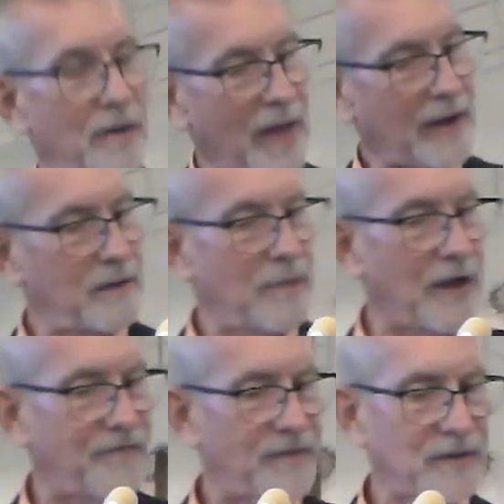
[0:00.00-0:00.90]
that could be
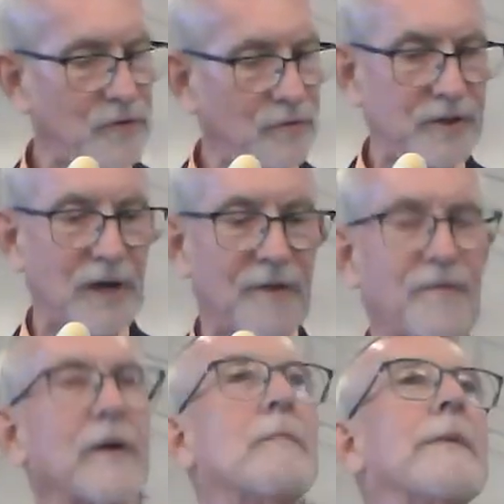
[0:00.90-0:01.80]
a physical
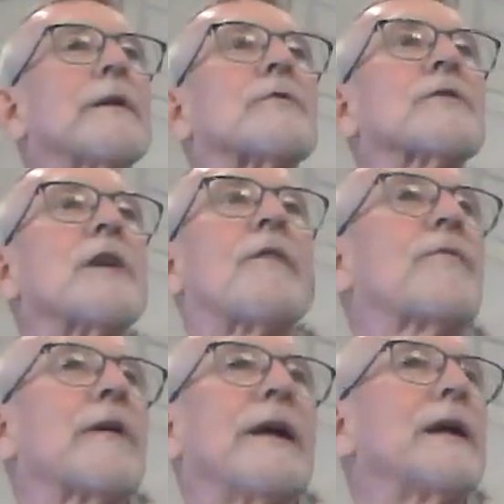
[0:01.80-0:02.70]
suffering, a mental
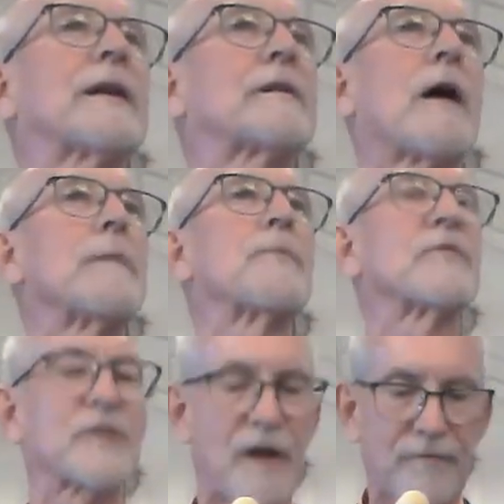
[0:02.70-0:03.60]
suffering, any type of
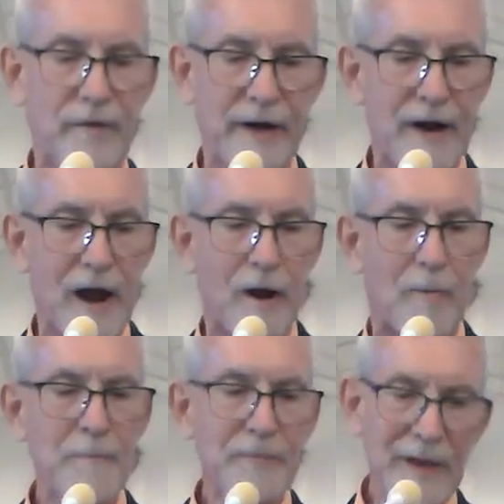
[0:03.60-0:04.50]
suffering at
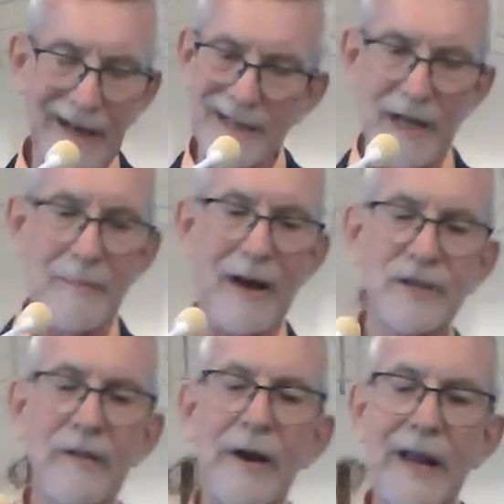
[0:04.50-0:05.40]
all. Is anybody
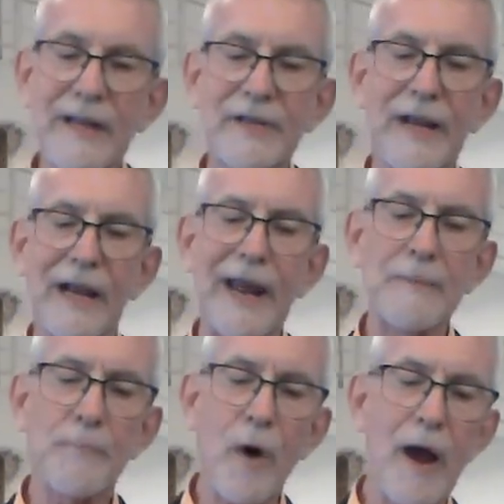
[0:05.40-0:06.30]
suffering? He said, let
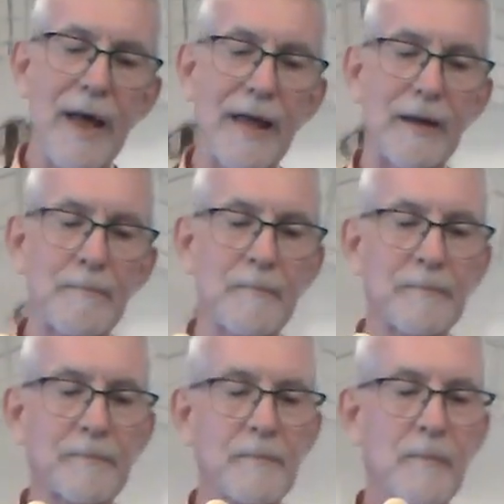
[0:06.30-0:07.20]
him pray.
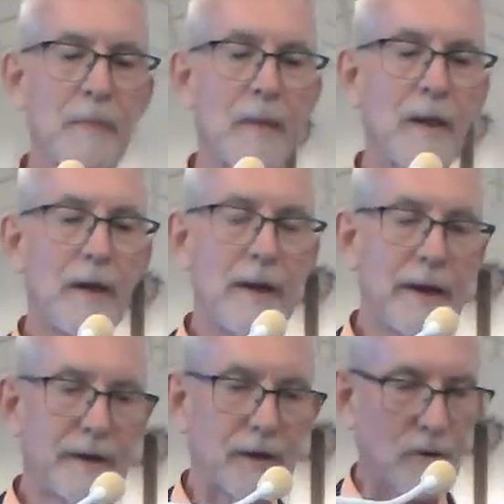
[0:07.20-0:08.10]

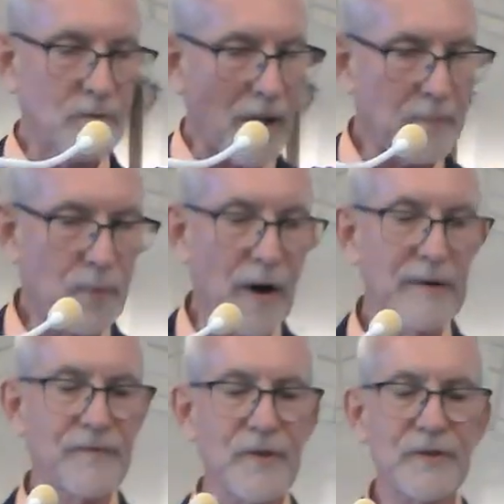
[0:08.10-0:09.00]
Talk about
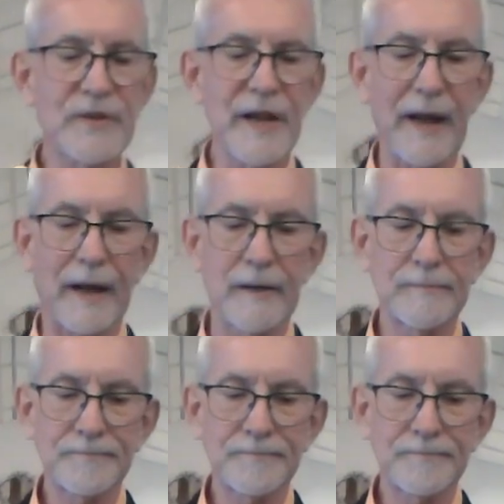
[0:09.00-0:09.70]
praying for the sick.